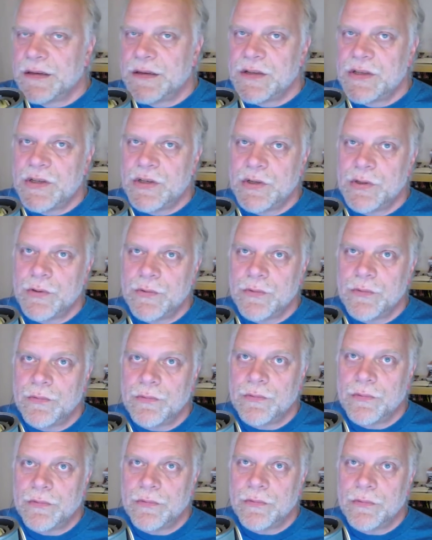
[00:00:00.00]

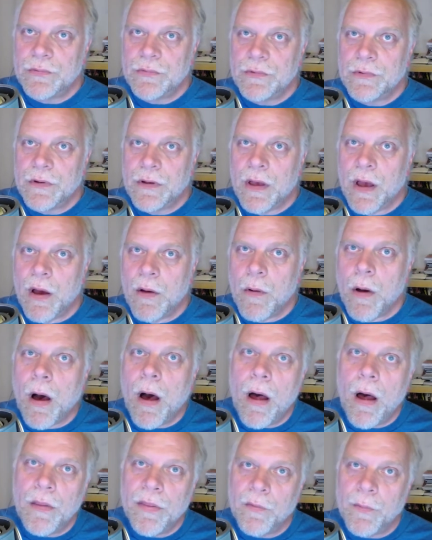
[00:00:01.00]
to go
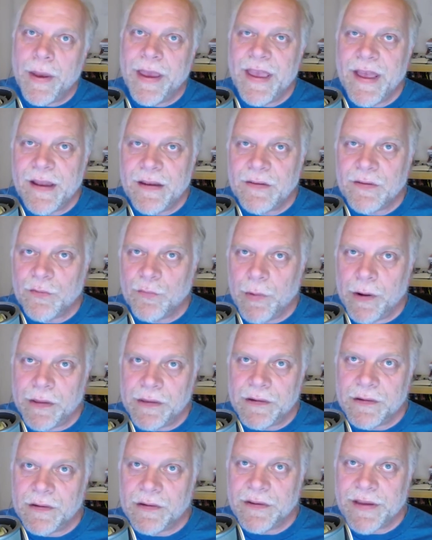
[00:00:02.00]
all the way into where the
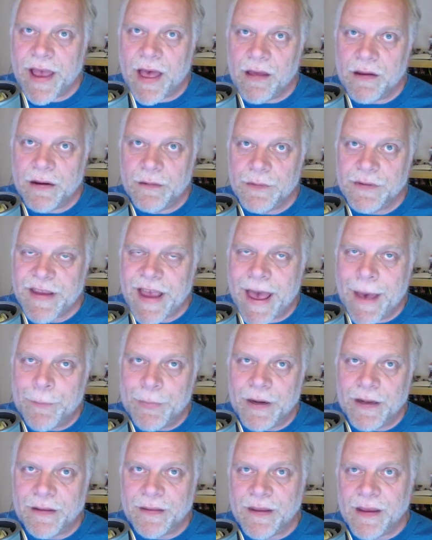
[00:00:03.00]
totality was
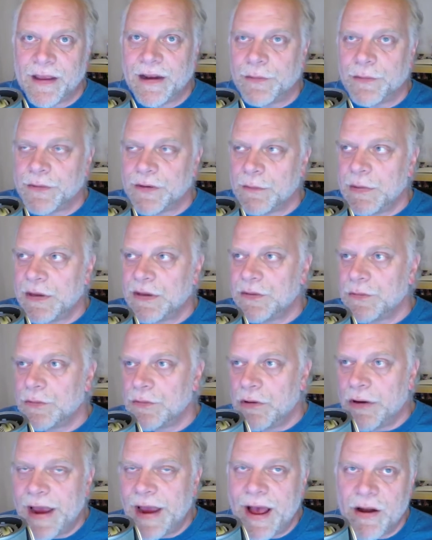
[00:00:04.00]
happening, thinking it was going to be too
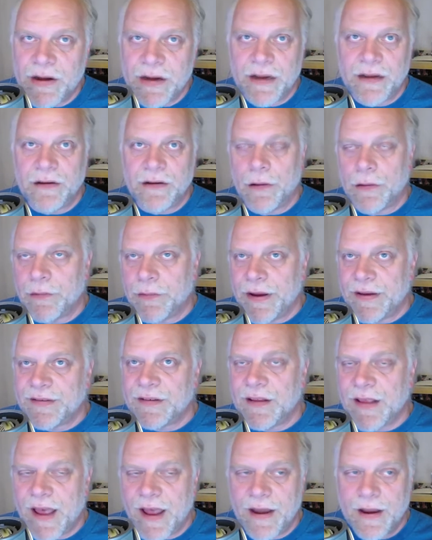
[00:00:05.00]
crowded and all the rest
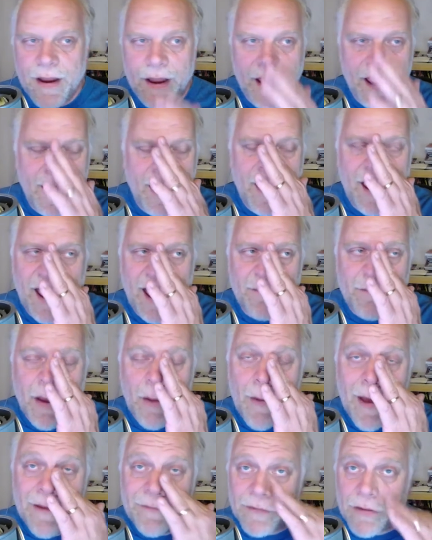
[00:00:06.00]
of that. And my
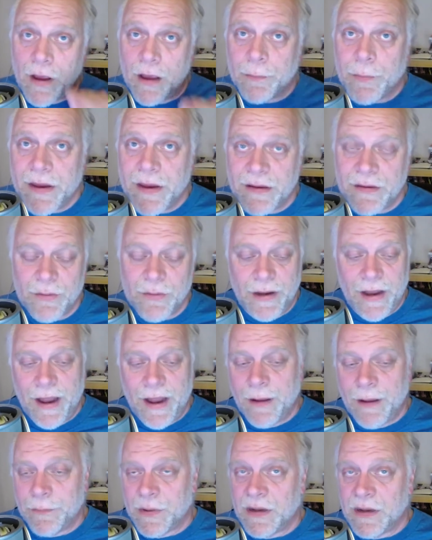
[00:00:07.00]
wife talked me into it, and
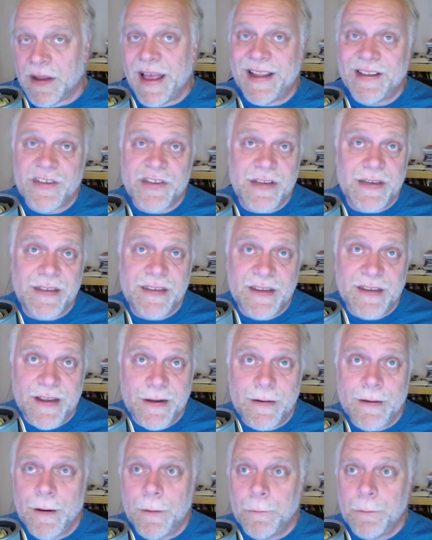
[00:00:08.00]
I'm glad she
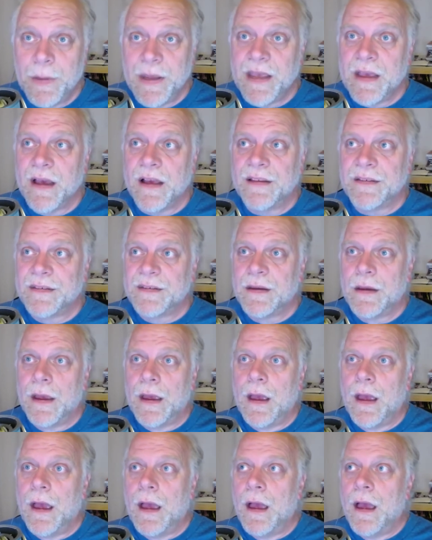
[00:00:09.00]
did, because
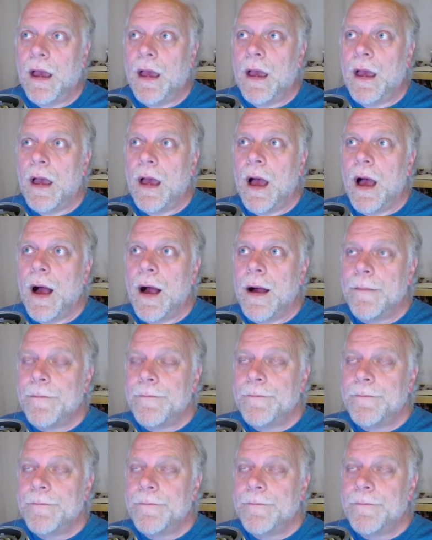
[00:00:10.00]
I